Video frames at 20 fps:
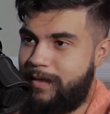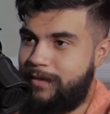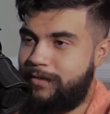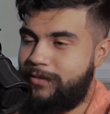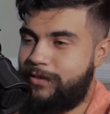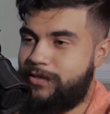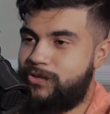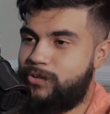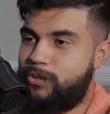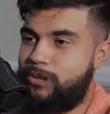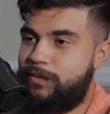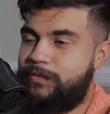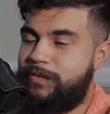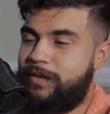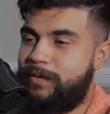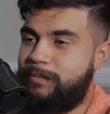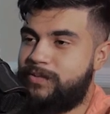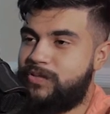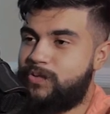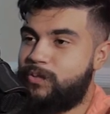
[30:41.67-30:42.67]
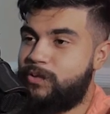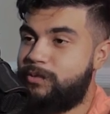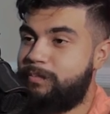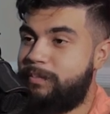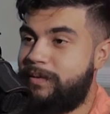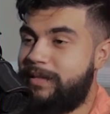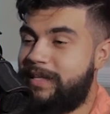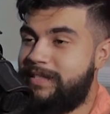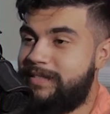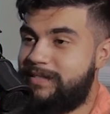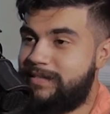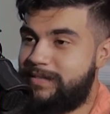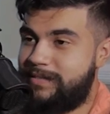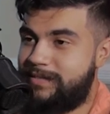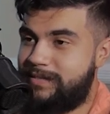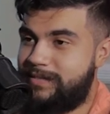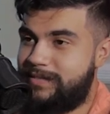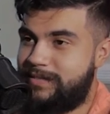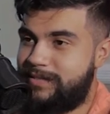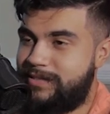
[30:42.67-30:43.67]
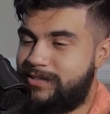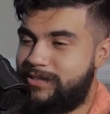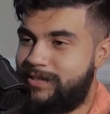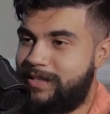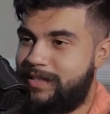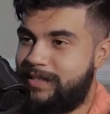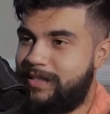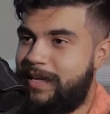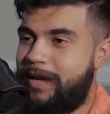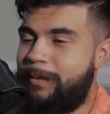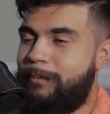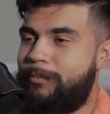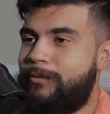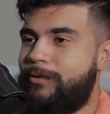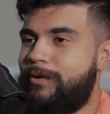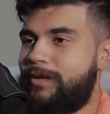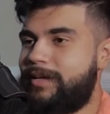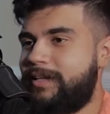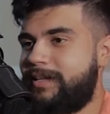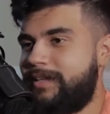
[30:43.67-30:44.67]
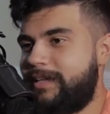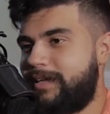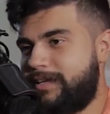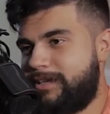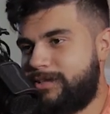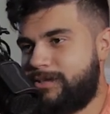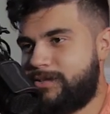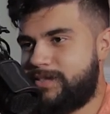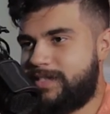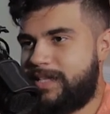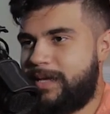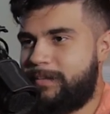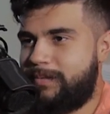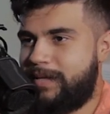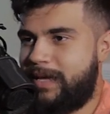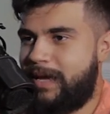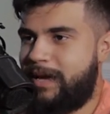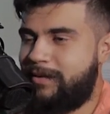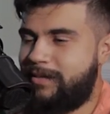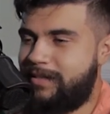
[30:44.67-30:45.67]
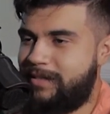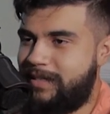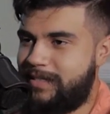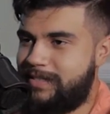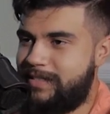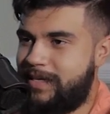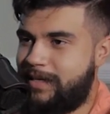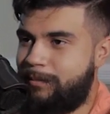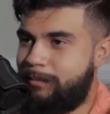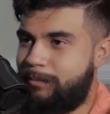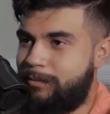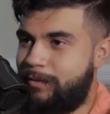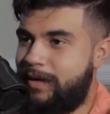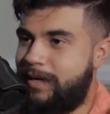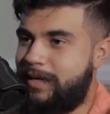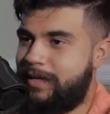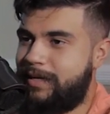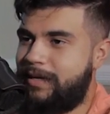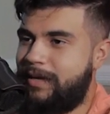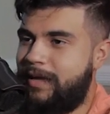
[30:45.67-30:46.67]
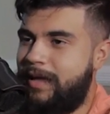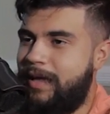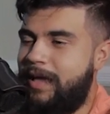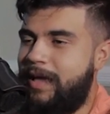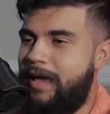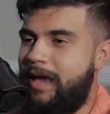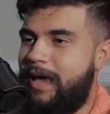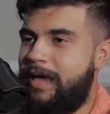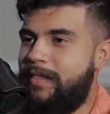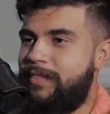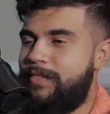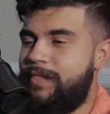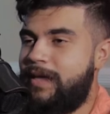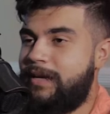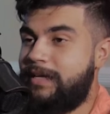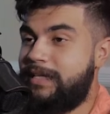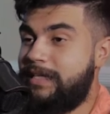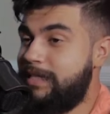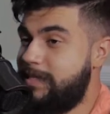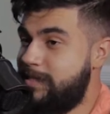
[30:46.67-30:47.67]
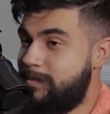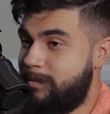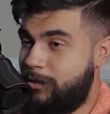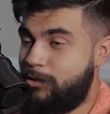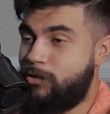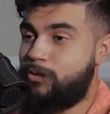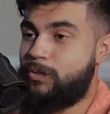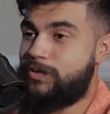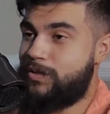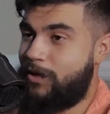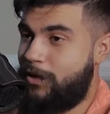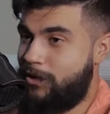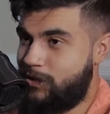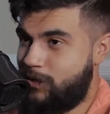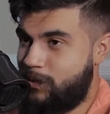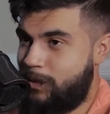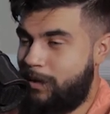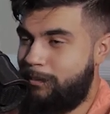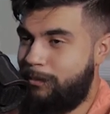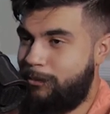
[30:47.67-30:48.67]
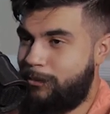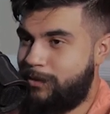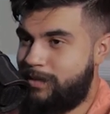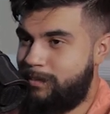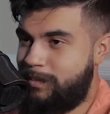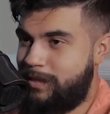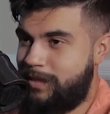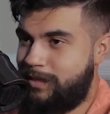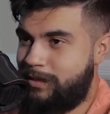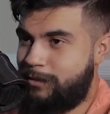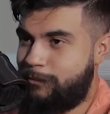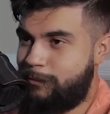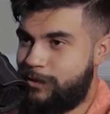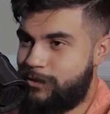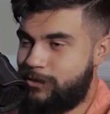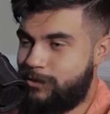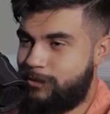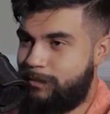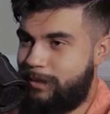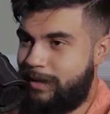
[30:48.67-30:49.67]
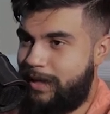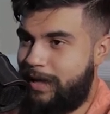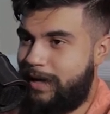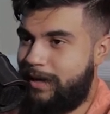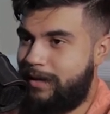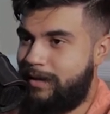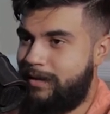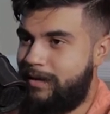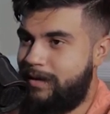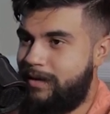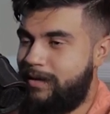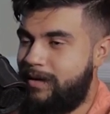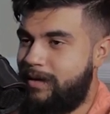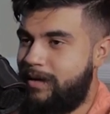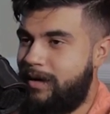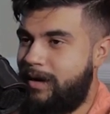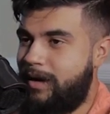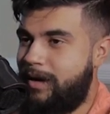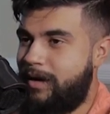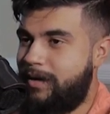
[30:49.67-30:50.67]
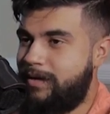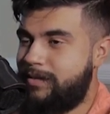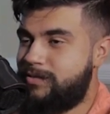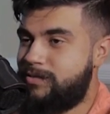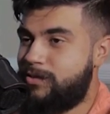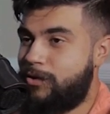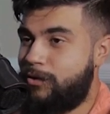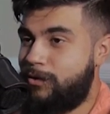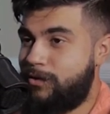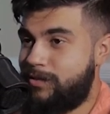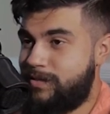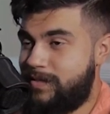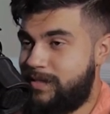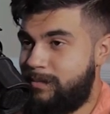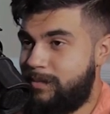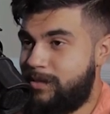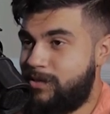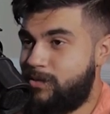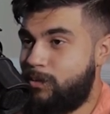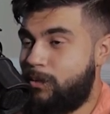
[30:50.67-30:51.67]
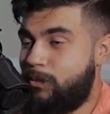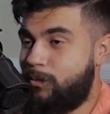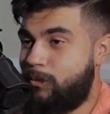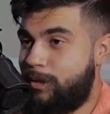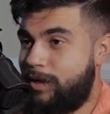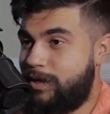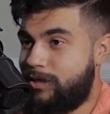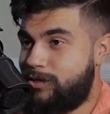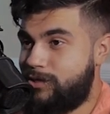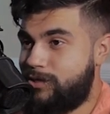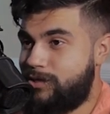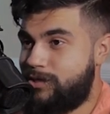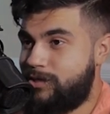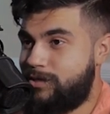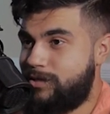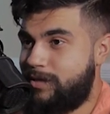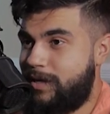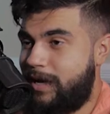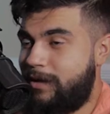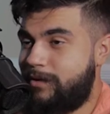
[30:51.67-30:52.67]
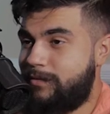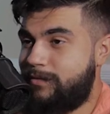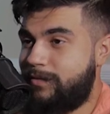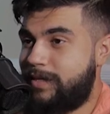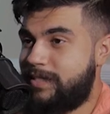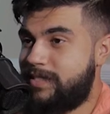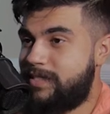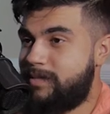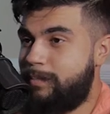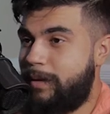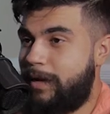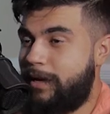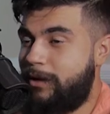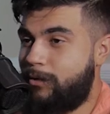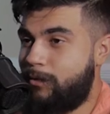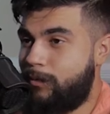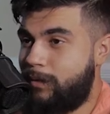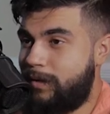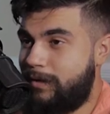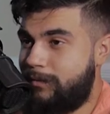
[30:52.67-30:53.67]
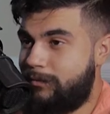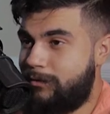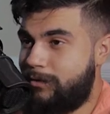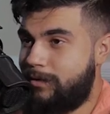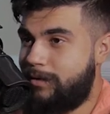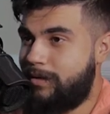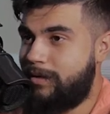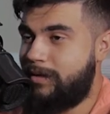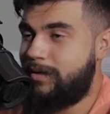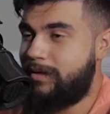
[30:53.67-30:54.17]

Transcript: The two of them switch places so that the emperor combo. can like you know step down and like take a break, and then Yzma, who was also on board to be in the original plot, uh, turns him into a witch out of like spite or whatever.